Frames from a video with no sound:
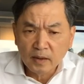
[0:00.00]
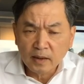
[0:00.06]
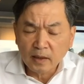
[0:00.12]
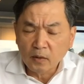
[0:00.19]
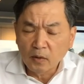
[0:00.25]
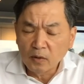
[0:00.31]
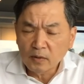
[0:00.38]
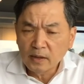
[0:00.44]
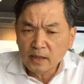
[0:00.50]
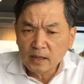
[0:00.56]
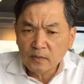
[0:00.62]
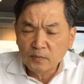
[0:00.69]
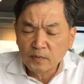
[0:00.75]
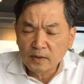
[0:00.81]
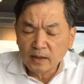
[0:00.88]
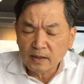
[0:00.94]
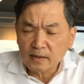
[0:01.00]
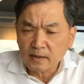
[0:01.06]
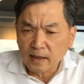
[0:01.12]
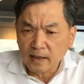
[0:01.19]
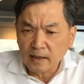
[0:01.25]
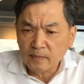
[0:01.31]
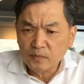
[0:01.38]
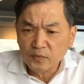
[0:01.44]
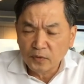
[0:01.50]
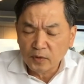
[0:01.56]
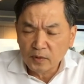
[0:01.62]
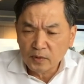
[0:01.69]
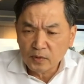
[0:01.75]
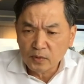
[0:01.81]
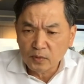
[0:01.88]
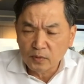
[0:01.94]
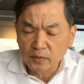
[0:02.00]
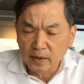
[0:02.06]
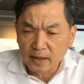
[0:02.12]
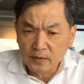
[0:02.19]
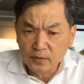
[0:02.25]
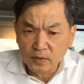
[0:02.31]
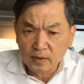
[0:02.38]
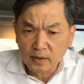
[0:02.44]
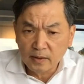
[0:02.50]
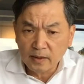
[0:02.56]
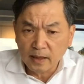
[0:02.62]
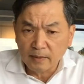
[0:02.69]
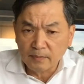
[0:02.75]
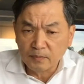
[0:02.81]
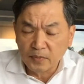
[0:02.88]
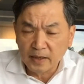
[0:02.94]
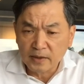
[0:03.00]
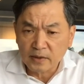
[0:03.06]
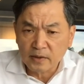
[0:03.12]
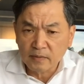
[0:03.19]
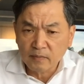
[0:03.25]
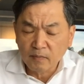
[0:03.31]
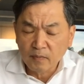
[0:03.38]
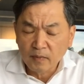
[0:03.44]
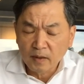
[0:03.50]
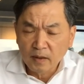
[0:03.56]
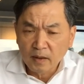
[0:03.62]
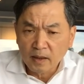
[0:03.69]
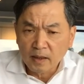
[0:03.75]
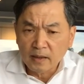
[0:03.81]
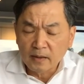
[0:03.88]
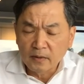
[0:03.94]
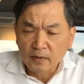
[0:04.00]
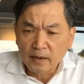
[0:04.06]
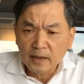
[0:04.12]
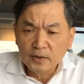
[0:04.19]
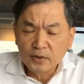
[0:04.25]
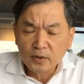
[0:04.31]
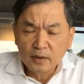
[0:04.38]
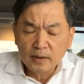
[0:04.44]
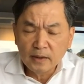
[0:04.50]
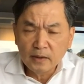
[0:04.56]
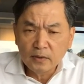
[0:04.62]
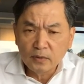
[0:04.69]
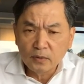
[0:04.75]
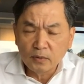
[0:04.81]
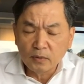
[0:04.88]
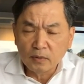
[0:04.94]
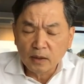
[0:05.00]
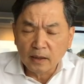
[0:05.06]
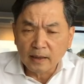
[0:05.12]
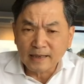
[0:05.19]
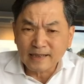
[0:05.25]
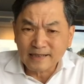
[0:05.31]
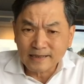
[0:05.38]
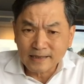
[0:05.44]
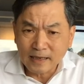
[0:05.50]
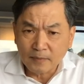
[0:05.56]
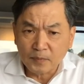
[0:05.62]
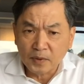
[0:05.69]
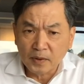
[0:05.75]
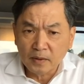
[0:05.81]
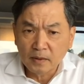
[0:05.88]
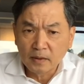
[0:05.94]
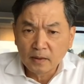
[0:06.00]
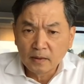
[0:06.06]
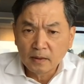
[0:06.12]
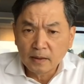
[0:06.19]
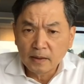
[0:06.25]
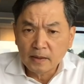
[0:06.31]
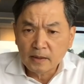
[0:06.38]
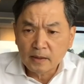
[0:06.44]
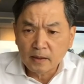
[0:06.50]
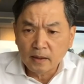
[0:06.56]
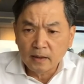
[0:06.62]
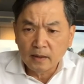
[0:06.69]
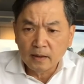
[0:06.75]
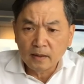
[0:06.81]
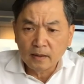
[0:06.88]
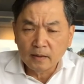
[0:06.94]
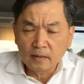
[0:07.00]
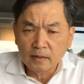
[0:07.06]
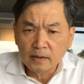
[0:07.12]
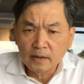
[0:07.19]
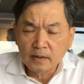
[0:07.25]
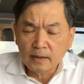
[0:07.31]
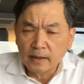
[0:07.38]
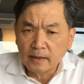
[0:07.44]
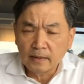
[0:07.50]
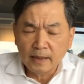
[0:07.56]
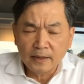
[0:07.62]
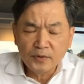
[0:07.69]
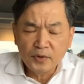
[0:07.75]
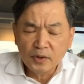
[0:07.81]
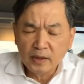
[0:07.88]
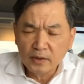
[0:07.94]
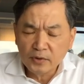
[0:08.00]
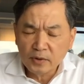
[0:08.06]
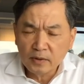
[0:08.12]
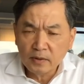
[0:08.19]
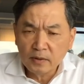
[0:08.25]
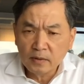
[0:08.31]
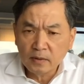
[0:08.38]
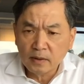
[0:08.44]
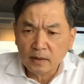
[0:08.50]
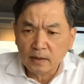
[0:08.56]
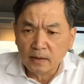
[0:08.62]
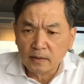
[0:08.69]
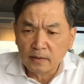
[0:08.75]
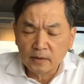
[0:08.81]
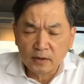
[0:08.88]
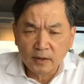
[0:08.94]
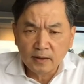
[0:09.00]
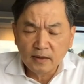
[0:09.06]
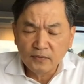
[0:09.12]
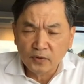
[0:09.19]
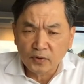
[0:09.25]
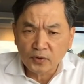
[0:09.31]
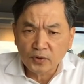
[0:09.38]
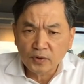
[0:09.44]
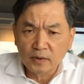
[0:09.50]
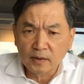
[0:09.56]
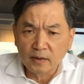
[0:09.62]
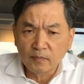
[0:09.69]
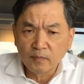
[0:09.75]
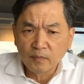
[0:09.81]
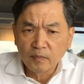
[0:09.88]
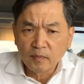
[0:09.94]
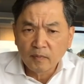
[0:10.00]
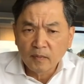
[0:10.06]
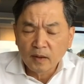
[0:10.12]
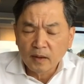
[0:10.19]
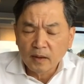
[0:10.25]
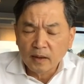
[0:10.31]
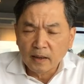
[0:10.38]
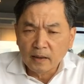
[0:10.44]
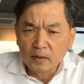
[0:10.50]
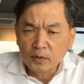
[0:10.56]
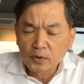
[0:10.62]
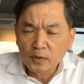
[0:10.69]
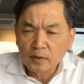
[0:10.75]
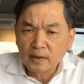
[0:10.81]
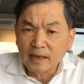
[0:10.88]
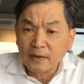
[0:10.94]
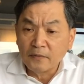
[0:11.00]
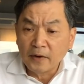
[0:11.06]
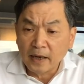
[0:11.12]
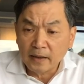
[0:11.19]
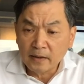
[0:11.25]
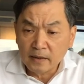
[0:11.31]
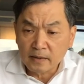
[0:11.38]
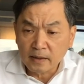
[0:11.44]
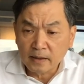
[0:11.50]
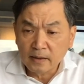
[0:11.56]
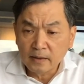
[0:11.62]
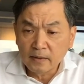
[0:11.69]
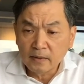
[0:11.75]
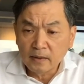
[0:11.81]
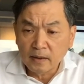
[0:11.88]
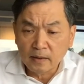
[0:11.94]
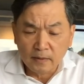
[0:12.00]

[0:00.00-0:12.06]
like all things, it takes time for us to gradually embrace and gradually to accept. It's an education journey for sure, and also an awareness. I think